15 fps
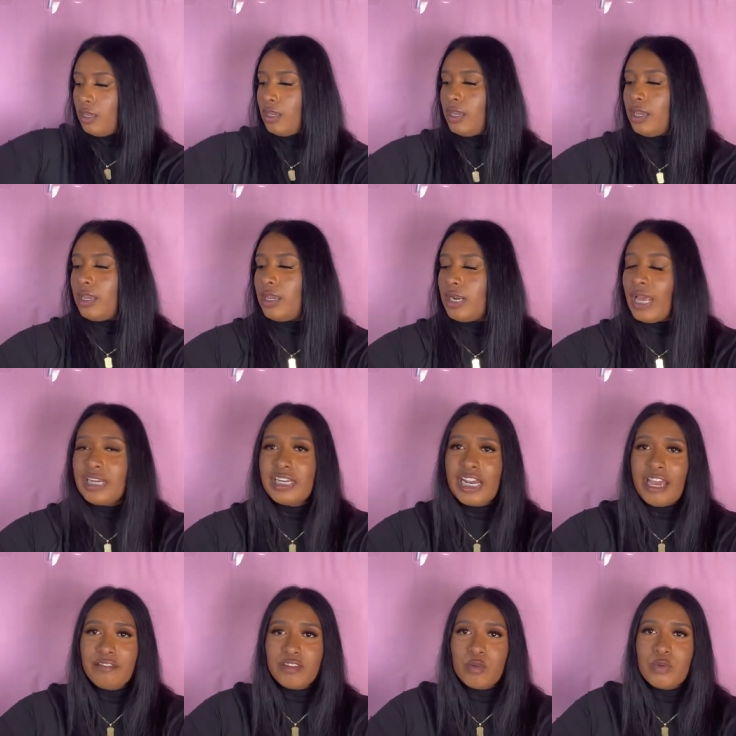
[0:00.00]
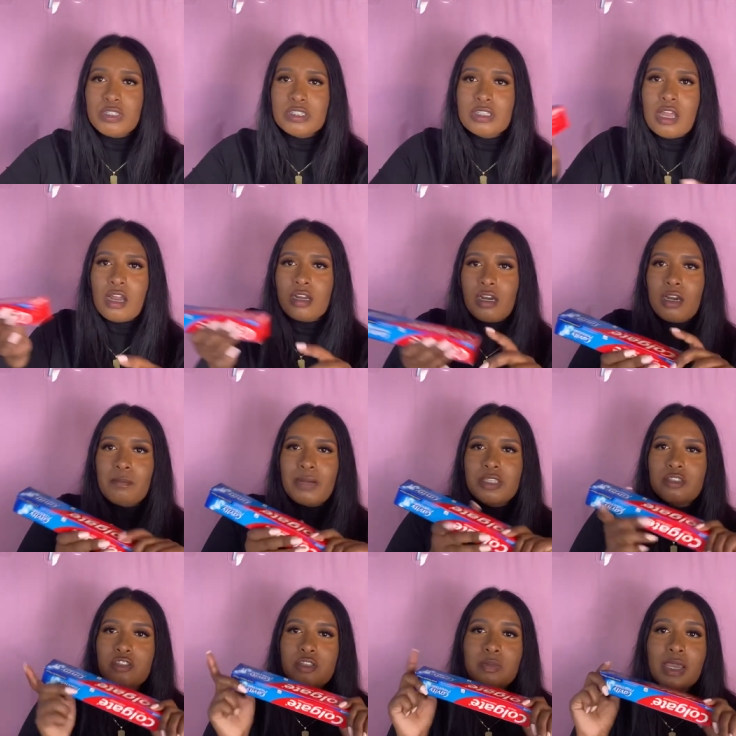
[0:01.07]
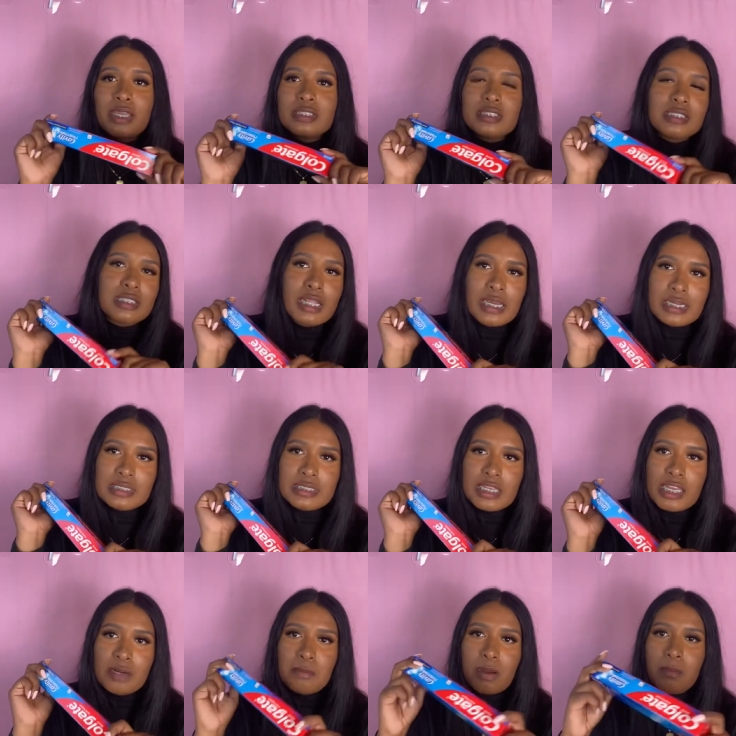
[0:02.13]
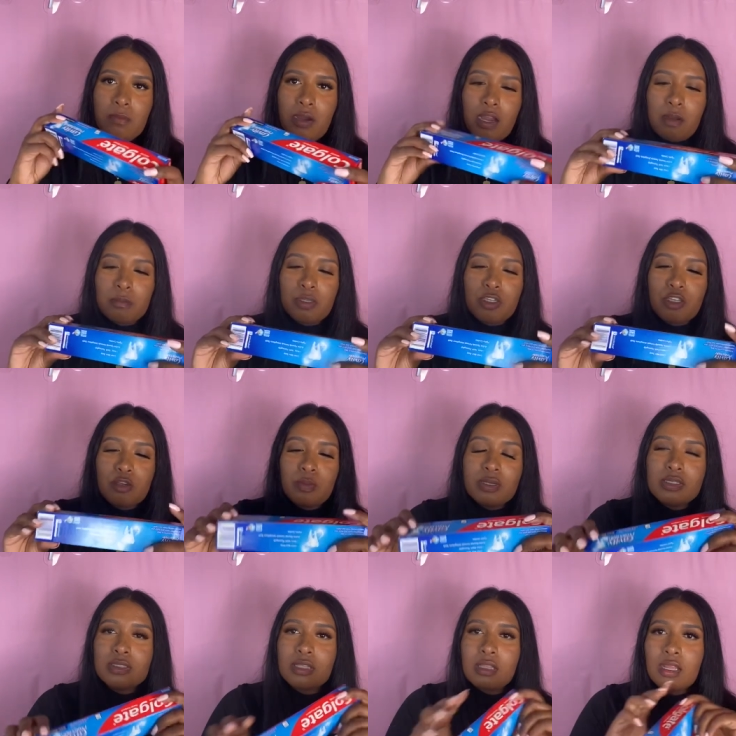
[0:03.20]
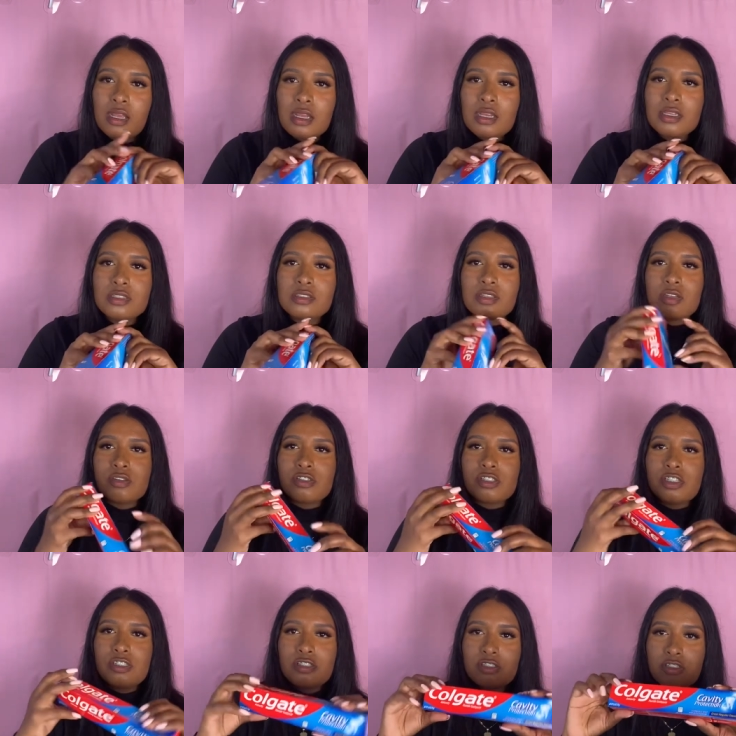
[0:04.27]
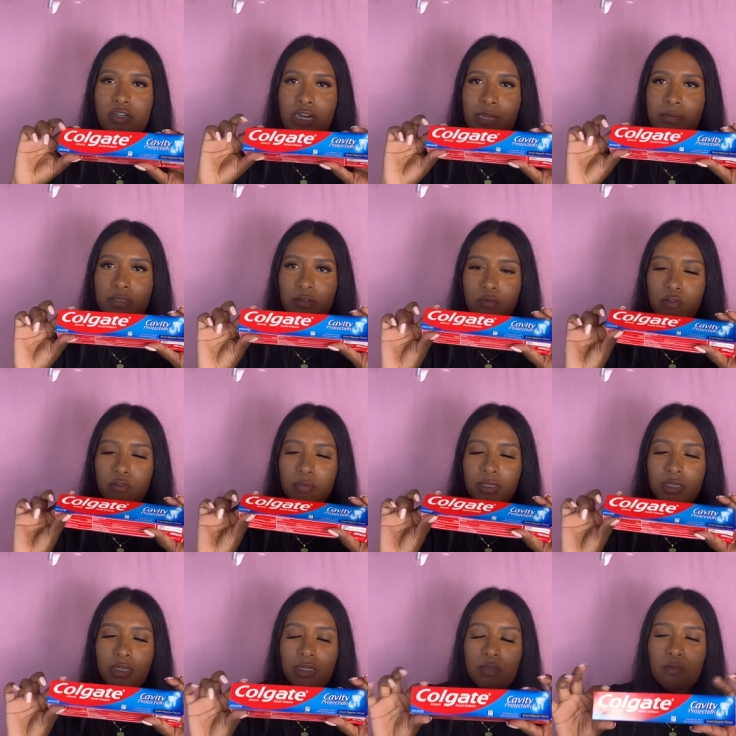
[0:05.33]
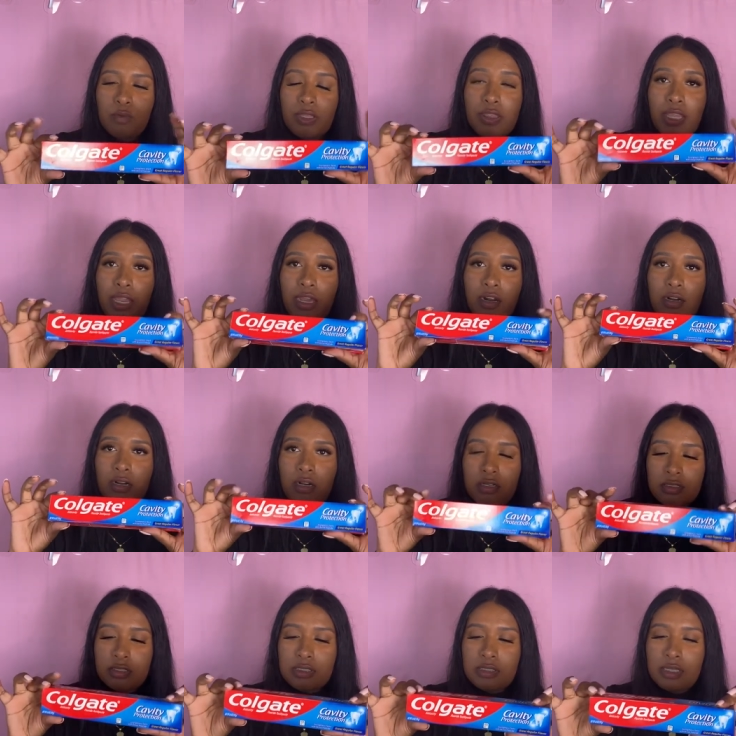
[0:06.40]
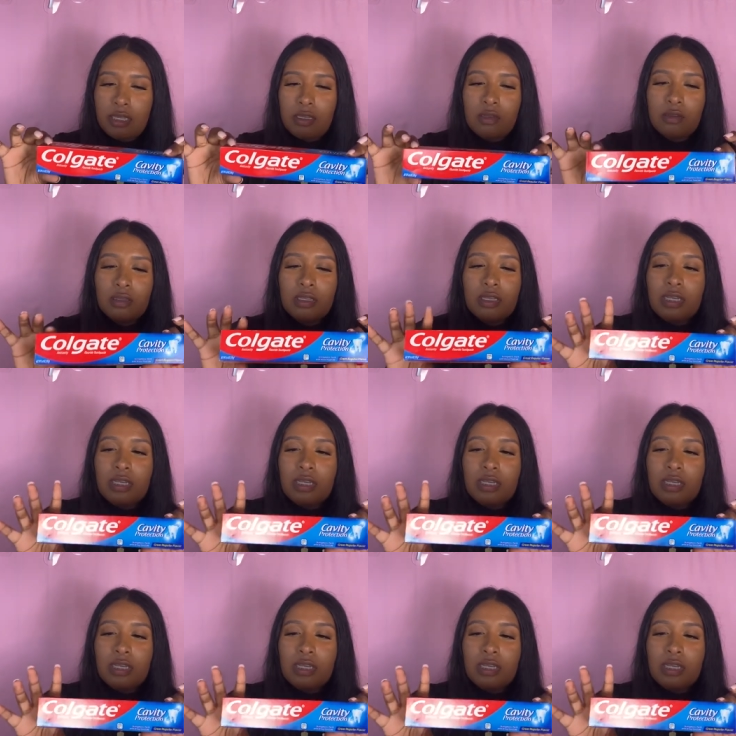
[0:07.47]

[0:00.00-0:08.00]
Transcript: And I didn't have to restock on my toothpaste because like I said, my mom coupons a lot. So she just grabs it for me when they are on sale.